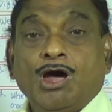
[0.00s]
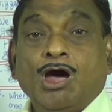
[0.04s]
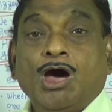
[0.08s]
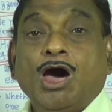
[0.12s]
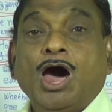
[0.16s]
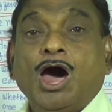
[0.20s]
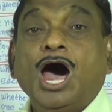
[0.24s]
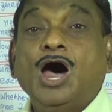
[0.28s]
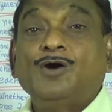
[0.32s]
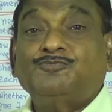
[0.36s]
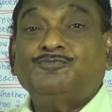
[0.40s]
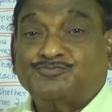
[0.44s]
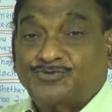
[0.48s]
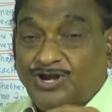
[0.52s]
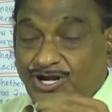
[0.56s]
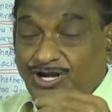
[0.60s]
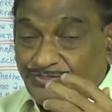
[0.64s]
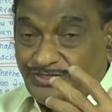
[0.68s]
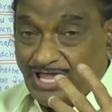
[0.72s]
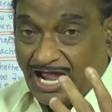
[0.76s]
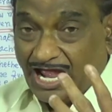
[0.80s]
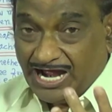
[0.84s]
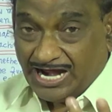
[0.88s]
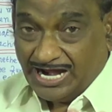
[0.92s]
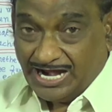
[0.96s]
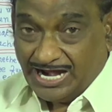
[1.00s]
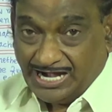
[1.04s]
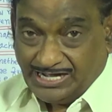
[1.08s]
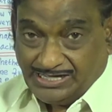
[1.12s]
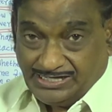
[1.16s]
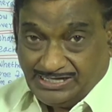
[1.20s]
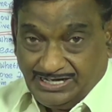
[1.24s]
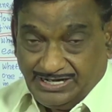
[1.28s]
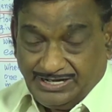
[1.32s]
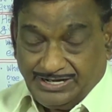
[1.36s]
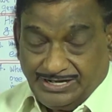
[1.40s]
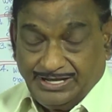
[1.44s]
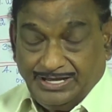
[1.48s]
After
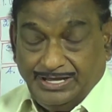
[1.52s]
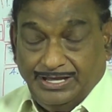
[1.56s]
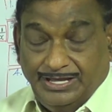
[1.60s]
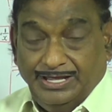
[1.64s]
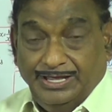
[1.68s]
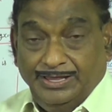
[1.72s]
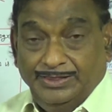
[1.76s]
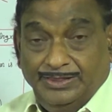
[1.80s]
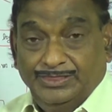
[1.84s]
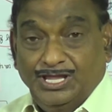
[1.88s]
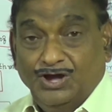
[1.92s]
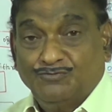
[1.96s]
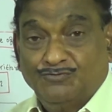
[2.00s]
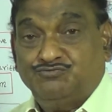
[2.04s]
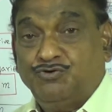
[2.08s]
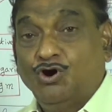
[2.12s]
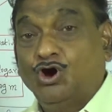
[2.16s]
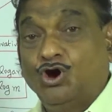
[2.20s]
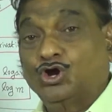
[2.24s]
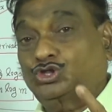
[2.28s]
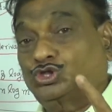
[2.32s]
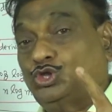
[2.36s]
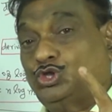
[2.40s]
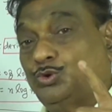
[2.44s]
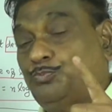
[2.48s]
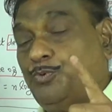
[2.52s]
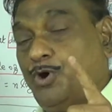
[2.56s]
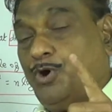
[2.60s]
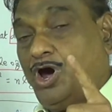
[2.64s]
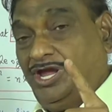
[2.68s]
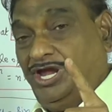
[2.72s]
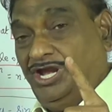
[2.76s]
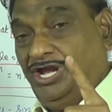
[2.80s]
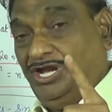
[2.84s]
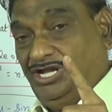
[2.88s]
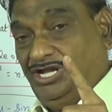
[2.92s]
that, the fourth point